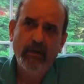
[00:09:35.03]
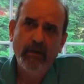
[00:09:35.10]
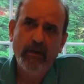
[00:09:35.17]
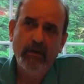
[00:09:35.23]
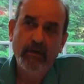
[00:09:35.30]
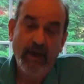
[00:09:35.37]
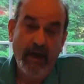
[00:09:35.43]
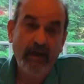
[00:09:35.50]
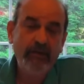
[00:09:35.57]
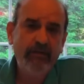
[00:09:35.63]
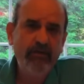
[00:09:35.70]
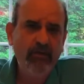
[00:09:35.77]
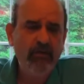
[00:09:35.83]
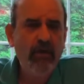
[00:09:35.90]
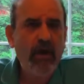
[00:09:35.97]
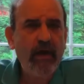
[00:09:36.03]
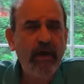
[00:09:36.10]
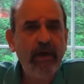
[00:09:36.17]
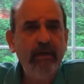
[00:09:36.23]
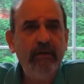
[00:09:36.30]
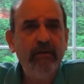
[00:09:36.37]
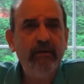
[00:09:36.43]
"Yes, you're
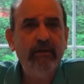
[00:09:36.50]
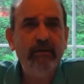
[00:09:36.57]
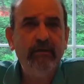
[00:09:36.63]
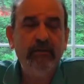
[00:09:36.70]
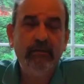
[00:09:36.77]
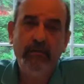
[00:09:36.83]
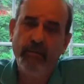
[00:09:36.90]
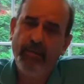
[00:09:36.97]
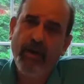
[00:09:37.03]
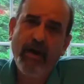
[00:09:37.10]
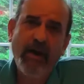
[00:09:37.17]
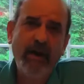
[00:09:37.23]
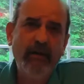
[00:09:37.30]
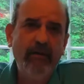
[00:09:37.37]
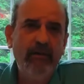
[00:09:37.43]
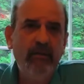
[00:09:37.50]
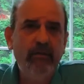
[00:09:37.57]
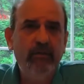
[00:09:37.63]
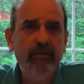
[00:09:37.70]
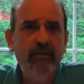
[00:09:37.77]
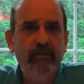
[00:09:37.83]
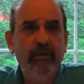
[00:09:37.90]
right. The pot
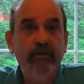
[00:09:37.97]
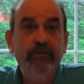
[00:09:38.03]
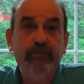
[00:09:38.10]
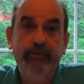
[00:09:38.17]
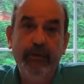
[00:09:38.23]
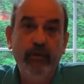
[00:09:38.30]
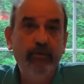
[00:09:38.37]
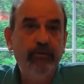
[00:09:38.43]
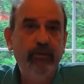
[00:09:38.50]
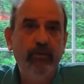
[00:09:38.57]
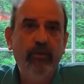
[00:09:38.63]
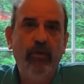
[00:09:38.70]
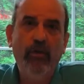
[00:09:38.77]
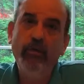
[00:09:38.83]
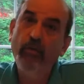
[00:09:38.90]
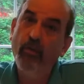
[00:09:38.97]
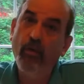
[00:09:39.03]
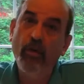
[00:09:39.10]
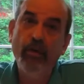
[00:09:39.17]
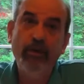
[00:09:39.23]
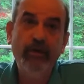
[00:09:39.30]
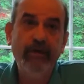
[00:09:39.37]
that's filled with all the
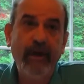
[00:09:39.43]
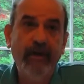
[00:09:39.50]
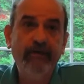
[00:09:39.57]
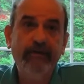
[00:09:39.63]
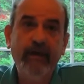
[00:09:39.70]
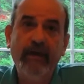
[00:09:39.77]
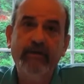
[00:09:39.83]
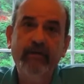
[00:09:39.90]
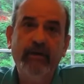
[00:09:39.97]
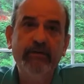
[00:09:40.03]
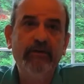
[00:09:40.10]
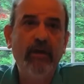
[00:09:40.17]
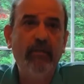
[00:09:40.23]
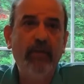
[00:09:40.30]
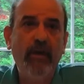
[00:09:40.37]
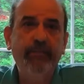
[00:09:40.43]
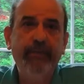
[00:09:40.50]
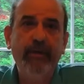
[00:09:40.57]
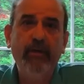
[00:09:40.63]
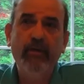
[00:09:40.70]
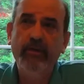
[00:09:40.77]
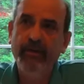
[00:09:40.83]
water, yes, that does come up
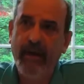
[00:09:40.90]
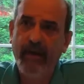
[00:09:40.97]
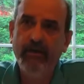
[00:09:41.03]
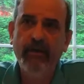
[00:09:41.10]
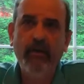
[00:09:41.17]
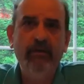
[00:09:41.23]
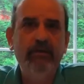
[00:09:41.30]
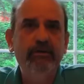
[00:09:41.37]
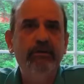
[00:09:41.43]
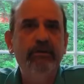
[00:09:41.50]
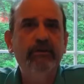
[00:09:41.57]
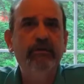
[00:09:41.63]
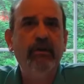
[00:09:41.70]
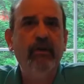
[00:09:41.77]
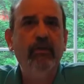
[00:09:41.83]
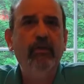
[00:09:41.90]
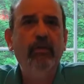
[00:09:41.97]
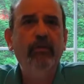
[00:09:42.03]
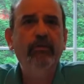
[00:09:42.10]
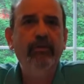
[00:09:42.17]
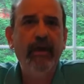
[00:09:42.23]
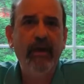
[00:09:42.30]
here, and that nourishes our
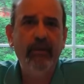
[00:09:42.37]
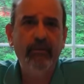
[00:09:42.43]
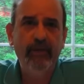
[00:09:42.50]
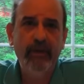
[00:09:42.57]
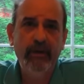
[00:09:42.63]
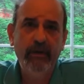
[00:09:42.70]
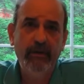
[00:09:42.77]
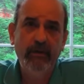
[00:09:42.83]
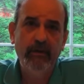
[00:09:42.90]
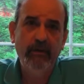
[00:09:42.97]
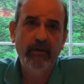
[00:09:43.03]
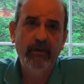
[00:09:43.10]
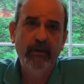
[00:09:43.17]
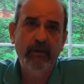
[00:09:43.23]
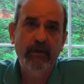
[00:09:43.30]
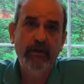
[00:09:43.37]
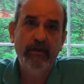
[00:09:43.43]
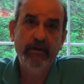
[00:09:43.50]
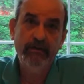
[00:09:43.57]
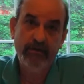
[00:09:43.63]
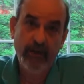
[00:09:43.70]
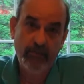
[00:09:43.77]
whole family." He
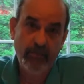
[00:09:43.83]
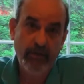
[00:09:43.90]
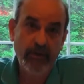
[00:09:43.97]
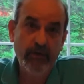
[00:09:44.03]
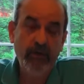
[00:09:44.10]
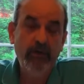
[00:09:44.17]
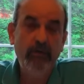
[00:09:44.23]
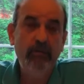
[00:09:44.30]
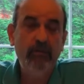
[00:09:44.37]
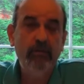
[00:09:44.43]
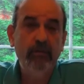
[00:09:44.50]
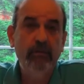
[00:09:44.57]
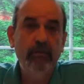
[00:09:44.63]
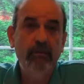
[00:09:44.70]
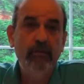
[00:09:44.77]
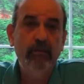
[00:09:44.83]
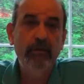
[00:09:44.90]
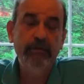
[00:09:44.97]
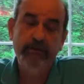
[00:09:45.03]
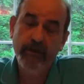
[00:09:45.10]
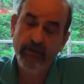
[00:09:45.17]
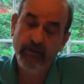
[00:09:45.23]
said, "But you," he
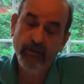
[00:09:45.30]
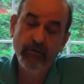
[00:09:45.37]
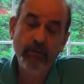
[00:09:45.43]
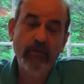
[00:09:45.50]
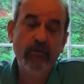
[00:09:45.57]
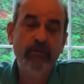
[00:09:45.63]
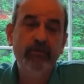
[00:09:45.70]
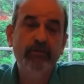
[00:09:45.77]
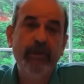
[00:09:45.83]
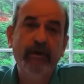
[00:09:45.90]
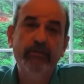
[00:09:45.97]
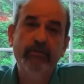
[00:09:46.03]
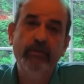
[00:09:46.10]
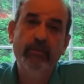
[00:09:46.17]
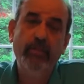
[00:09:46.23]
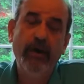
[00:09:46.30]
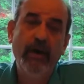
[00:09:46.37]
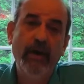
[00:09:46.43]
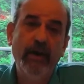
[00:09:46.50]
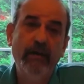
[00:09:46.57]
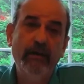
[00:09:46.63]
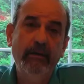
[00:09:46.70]
said, you're a special pot."